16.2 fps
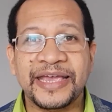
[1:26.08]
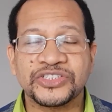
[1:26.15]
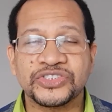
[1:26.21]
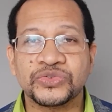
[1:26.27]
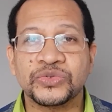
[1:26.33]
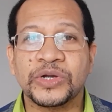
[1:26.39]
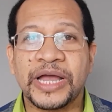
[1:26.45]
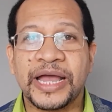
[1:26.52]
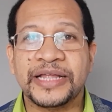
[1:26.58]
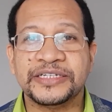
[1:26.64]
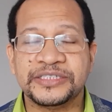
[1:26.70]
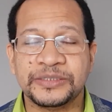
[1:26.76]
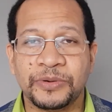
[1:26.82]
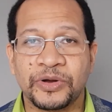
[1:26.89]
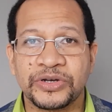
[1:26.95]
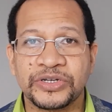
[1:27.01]
extra
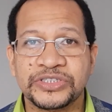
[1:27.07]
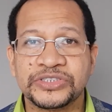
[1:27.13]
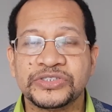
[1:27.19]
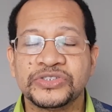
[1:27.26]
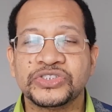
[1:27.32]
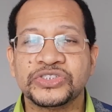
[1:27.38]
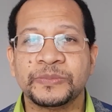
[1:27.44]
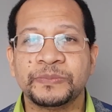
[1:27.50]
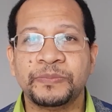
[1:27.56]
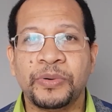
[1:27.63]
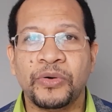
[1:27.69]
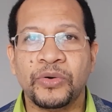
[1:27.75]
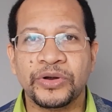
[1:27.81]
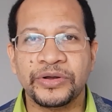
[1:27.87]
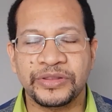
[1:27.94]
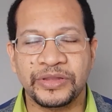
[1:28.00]
antibodies to
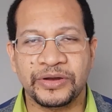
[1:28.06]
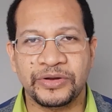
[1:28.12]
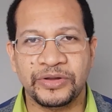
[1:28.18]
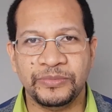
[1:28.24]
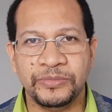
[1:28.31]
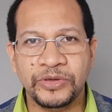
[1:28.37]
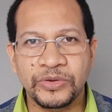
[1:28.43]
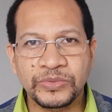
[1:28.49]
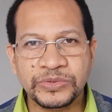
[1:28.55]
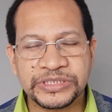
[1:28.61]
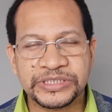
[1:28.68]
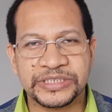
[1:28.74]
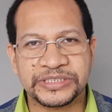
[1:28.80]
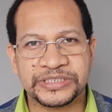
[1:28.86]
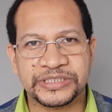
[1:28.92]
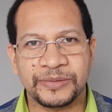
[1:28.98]
support their immune
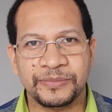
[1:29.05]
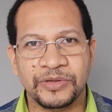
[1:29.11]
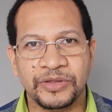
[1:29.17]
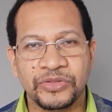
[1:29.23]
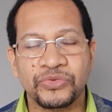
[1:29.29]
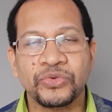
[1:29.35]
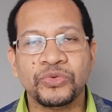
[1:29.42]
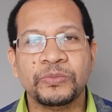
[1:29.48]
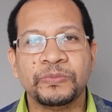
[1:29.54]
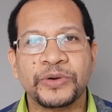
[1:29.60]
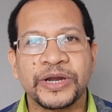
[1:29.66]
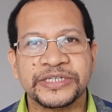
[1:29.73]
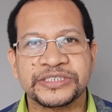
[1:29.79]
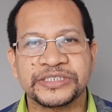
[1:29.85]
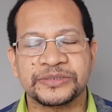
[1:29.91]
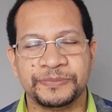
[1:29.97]
system through
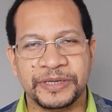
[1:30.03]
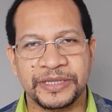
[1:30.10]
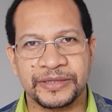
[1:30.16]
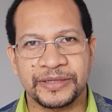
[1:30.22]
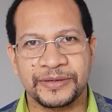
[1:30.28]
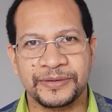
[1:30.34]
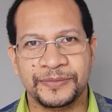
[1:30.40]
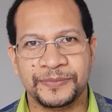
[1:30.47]
breast milk.